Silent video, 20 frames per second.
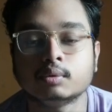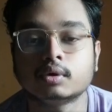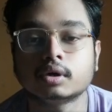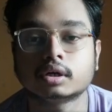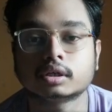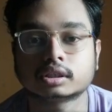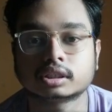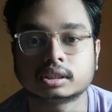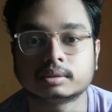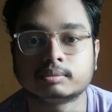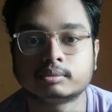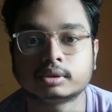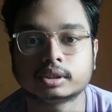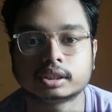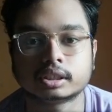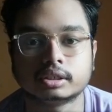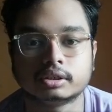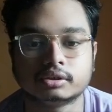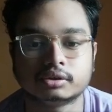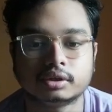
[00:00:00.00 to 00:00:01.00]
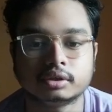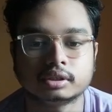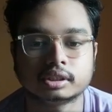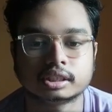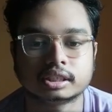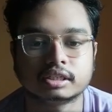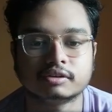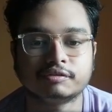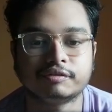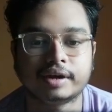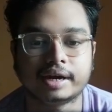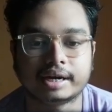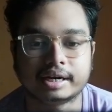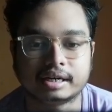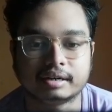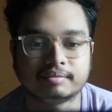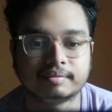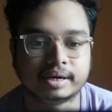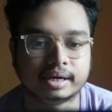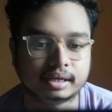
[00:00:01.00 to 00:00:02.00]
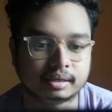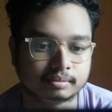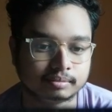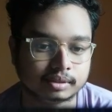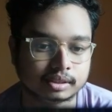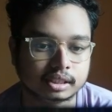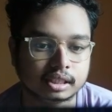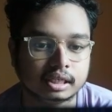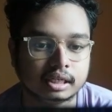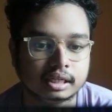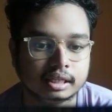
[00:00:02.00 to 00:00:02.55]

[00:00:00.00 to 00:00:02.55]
concept was introduced, that is the phantom atoms.